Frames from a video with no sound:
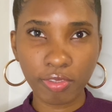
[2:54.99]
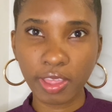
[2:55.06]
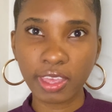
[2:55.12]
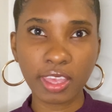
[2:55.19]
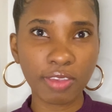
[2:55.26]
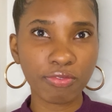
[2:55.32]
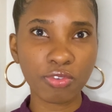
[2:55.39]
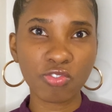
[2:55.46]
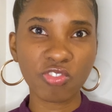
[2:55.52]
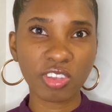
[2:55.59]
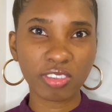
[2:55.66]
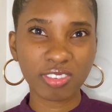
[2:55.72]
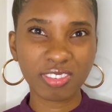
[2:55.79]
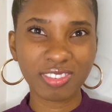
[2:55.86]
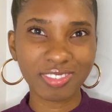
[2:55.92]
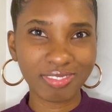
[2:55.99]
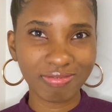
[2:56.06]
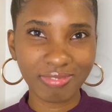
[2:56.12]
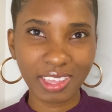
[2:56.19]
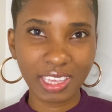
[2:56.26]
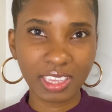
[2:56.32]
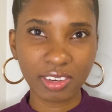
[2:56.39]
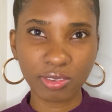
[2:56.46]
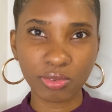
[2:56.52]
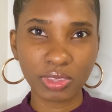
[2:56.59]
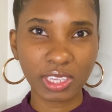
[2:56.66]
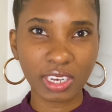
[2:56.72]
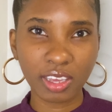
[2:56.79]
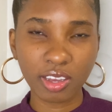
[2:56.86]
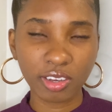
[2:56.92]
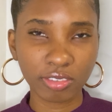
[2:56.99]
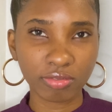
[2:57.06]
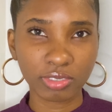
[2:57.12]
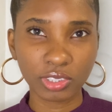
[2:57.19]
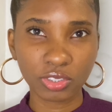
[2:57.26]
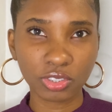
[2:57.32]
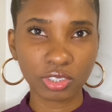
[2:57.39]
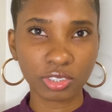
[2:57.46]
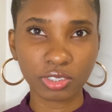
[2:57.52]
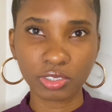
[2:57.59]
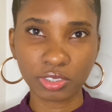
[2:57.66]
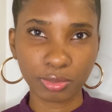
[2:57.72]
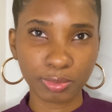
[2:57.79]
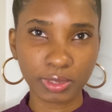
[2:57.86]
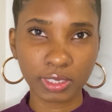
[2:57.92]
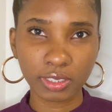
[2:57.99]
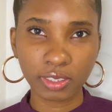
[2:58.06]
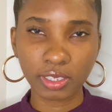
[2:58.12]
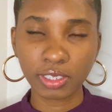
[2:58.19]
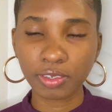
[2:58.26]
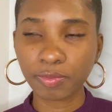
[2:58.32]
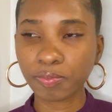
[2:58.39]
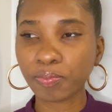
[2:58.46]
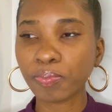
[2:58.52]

Like if you just like, you know, did a conditioner or something on it.